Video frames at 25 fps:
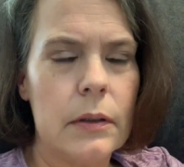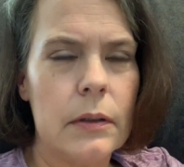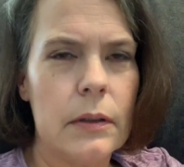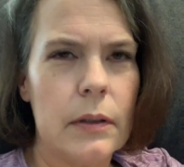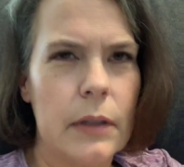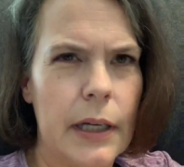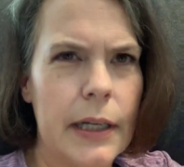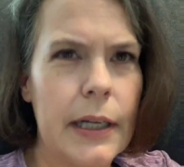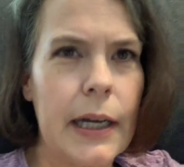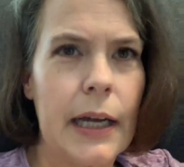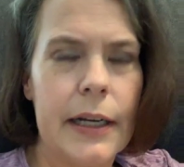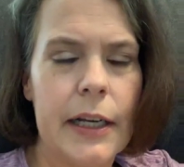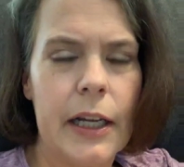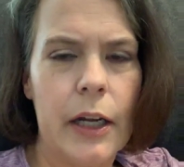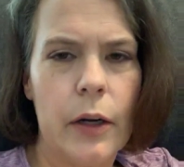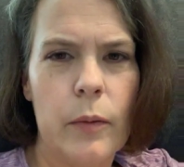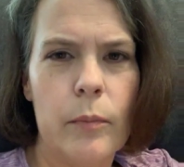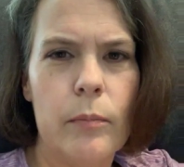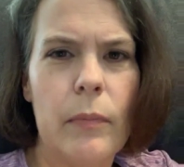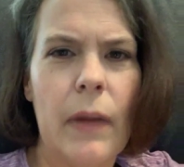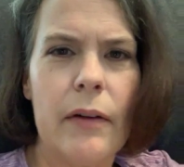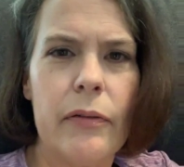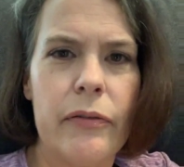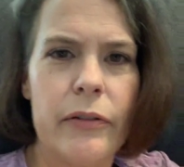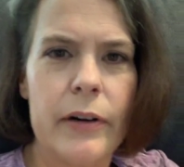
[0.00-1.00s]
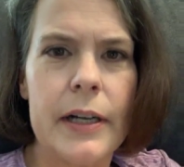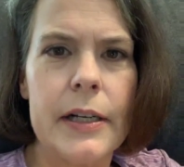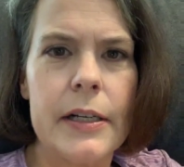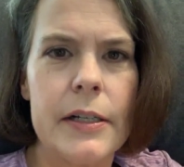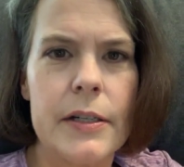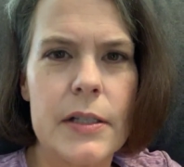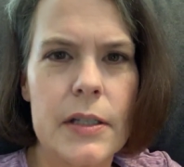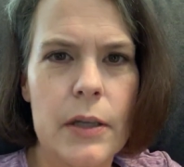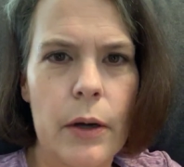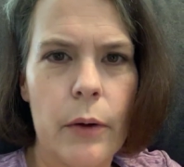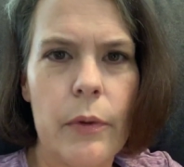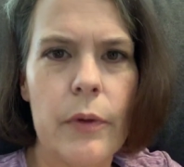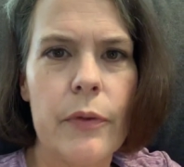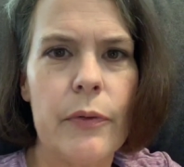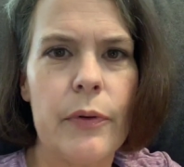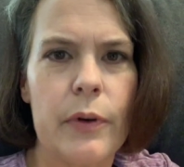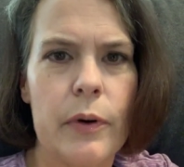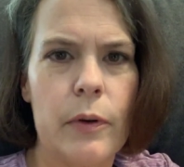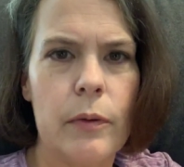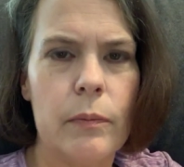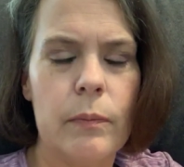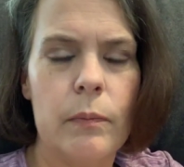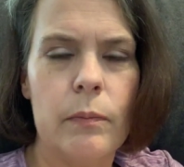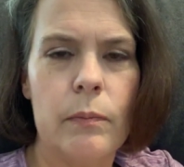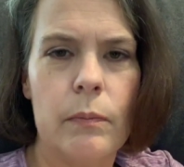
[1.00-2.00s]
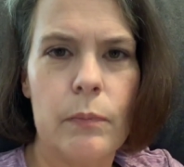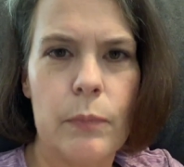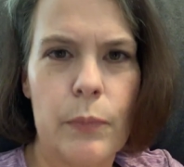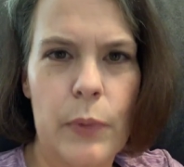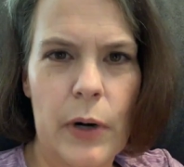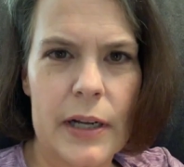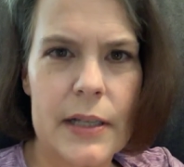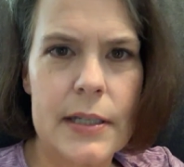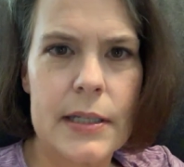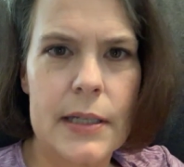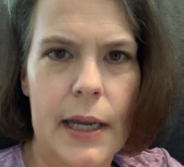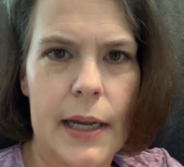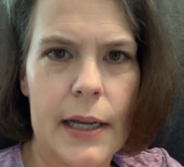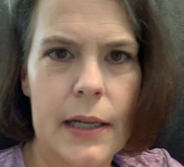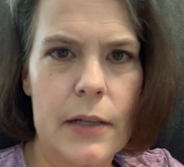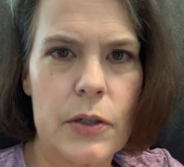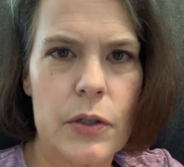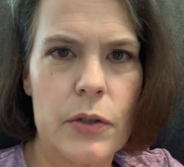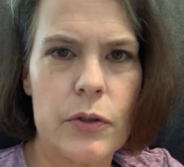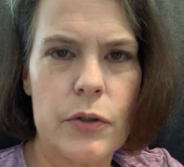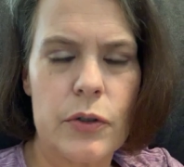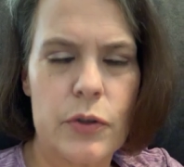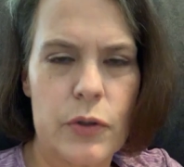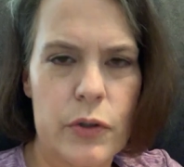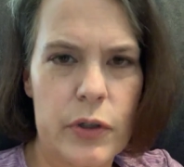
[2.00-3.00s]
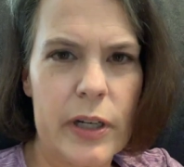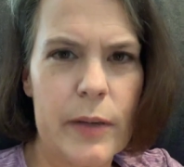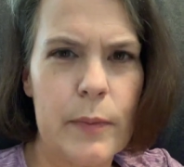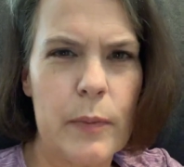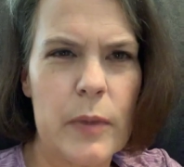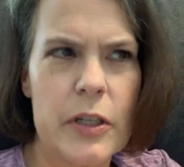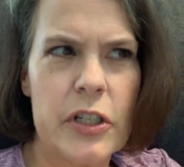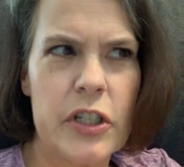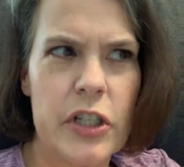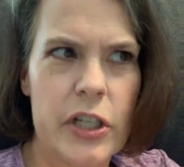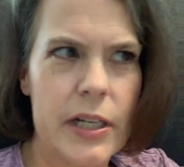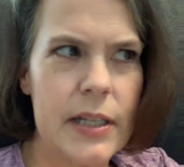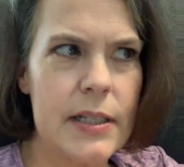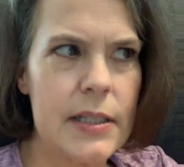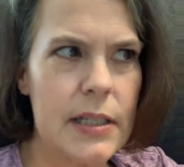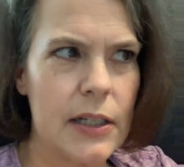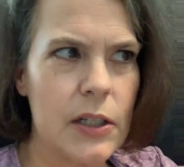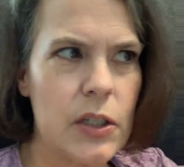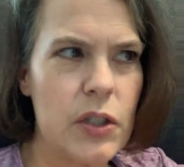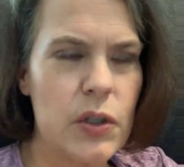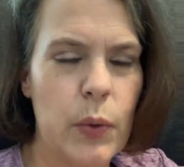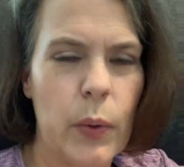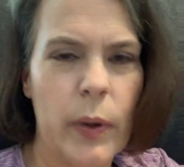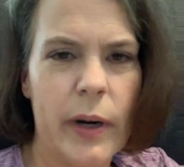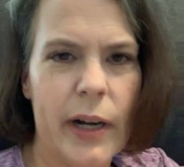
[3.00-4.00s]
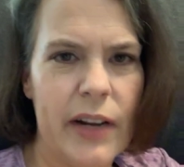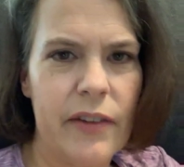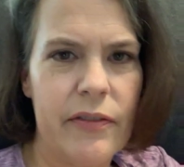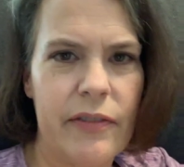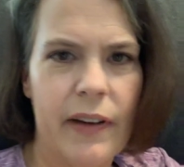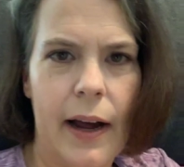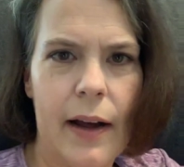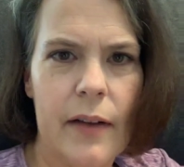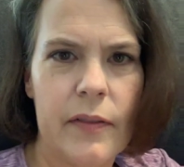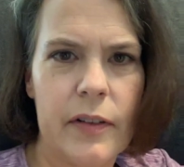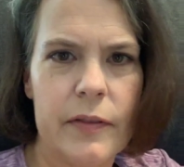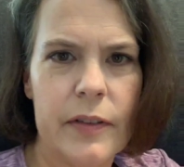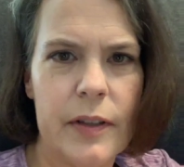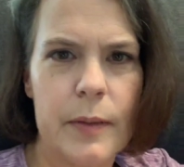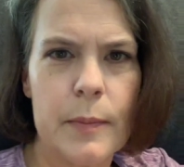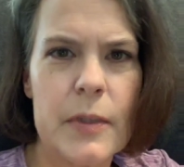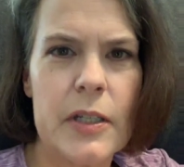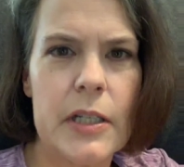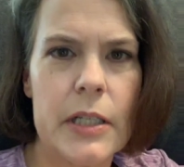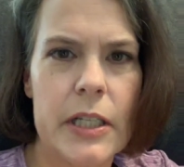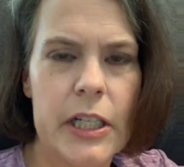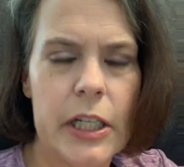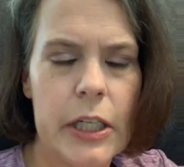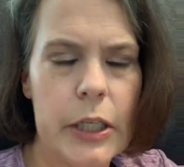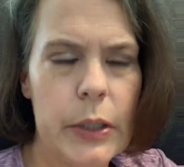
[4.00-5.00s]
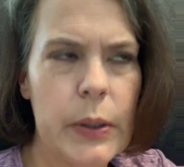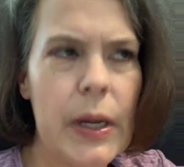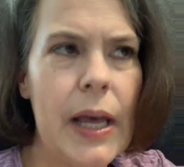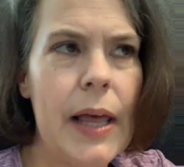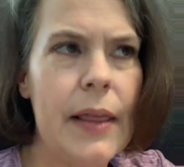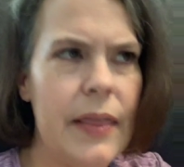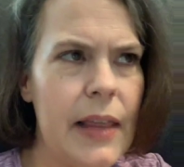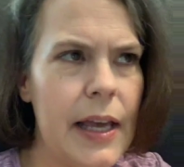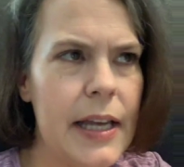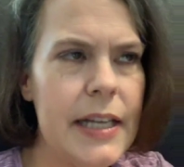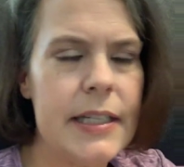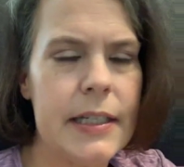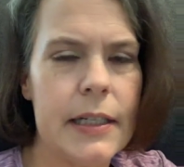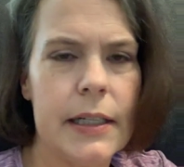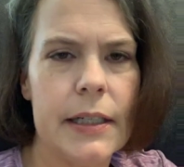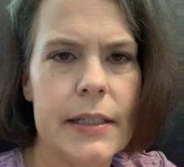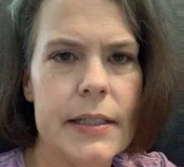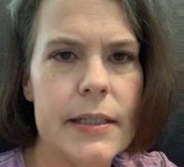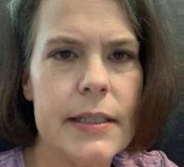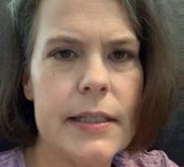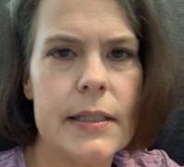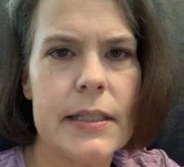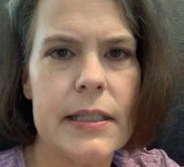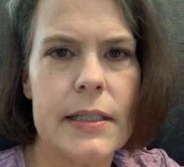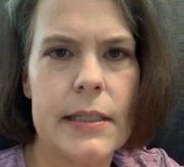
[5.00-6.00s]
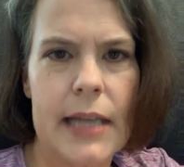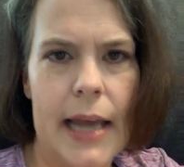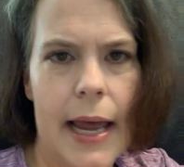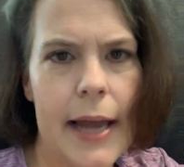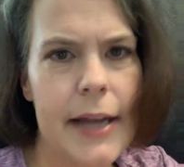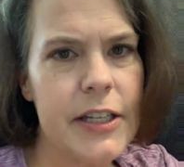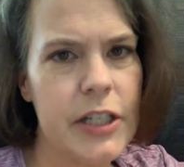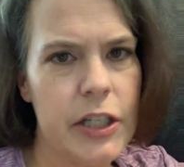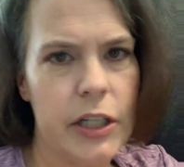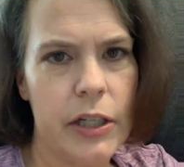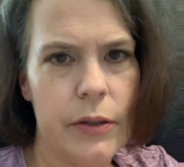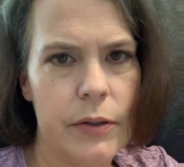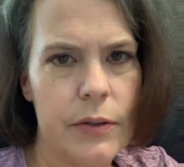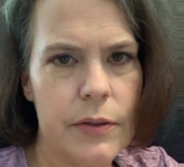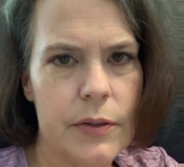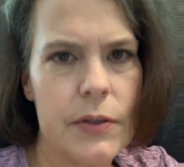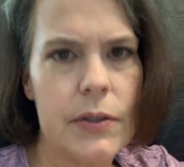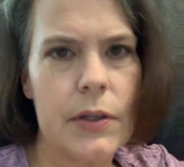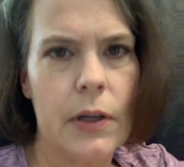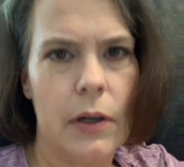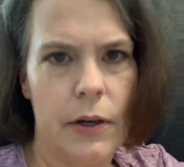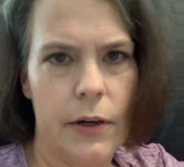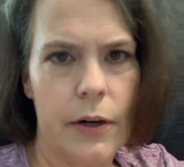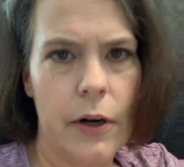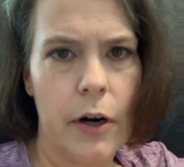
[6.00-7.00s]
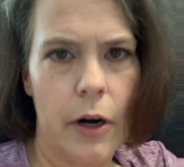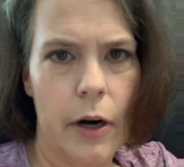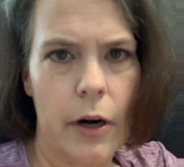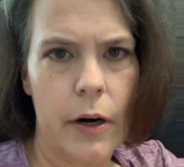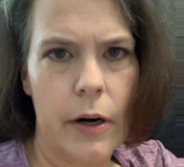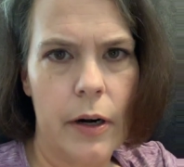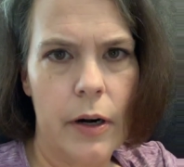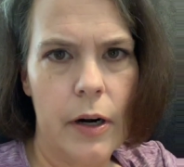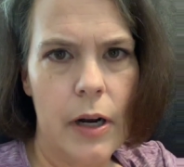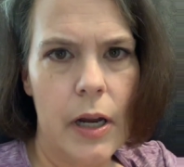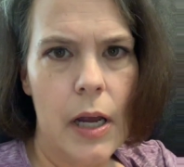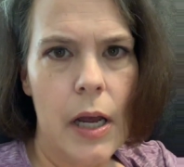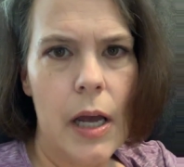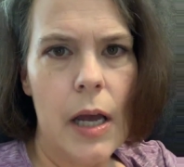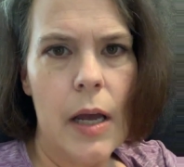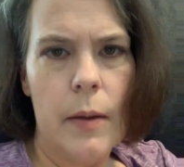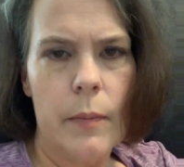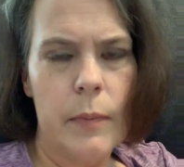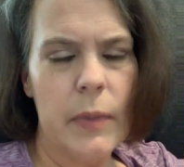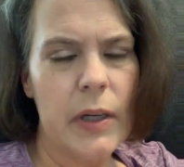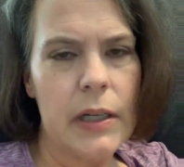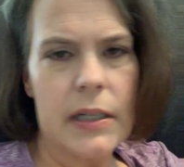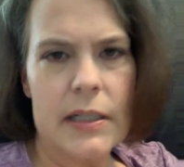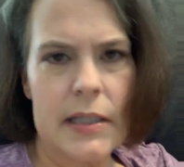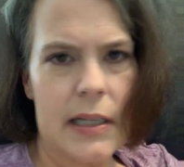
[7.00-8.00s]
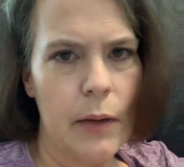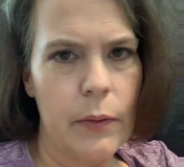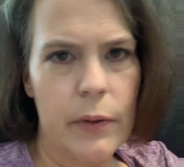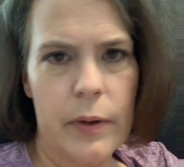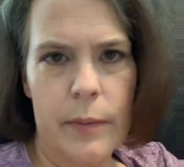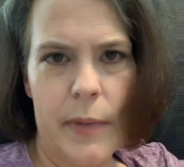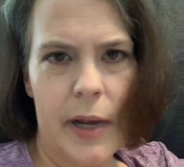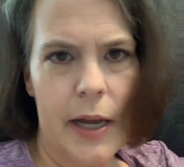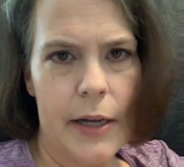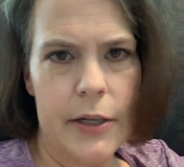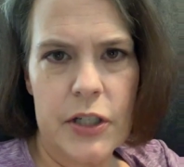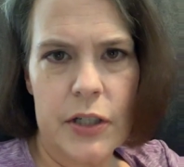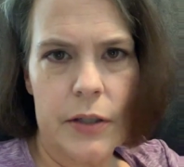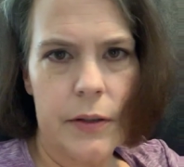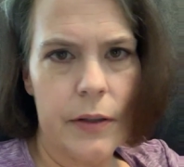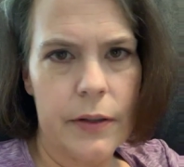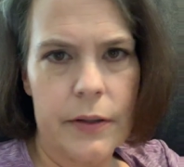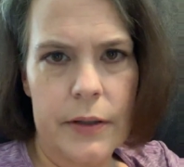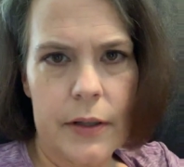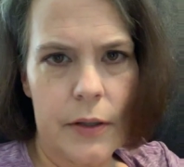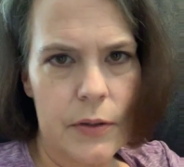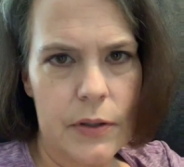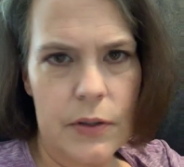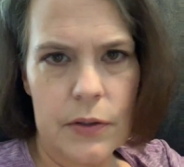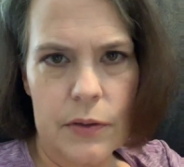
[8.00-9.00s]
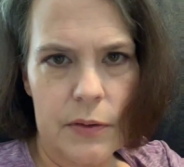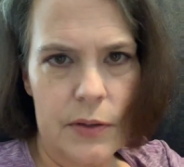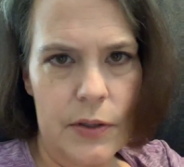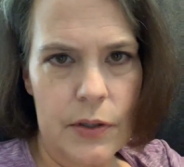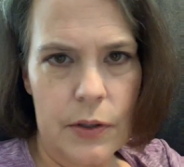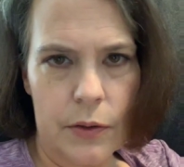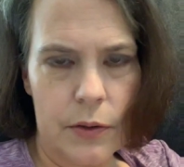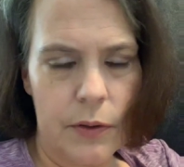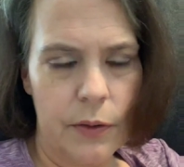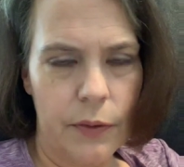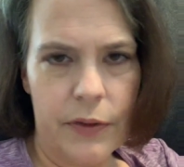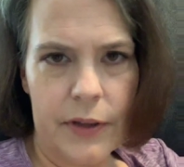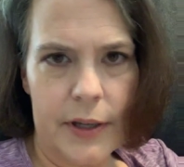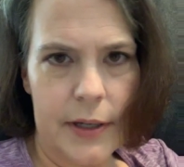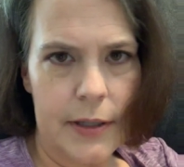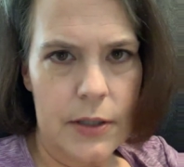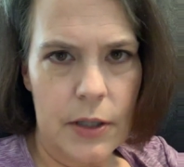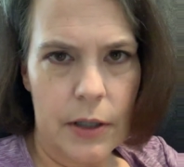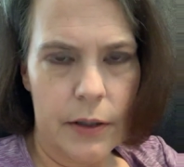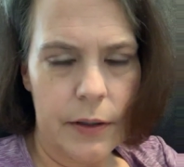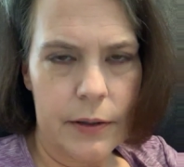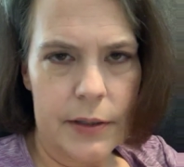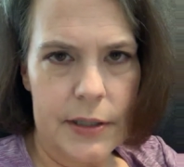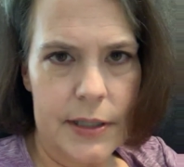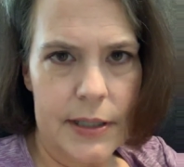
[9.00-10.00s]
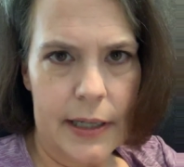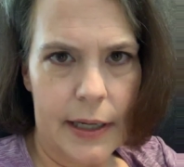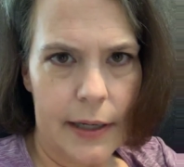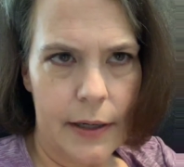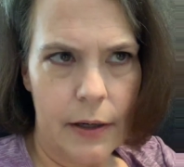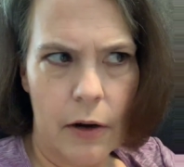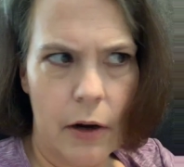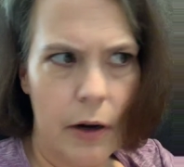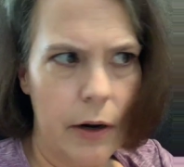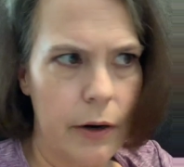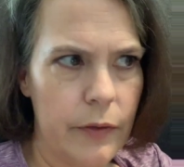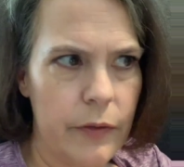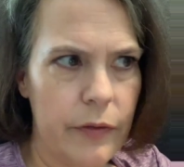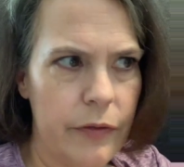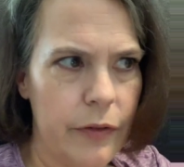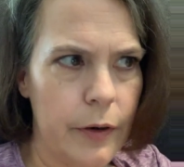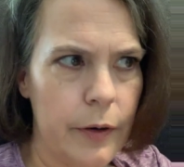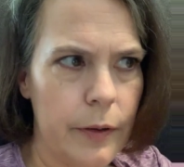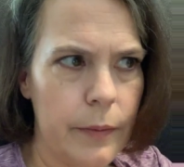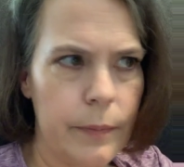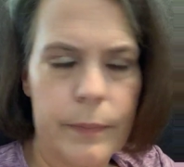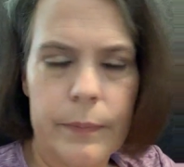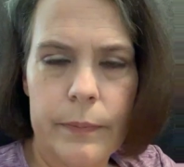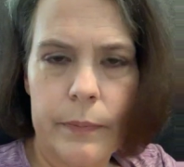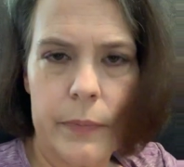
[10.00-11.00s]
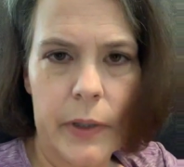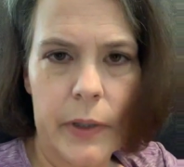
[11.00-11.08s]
like I know my friend who's going through breast cancer treatment, she has like 25 of them to do, and they did tattoos on her because I would imagine that those little circle things aren't going to stay on for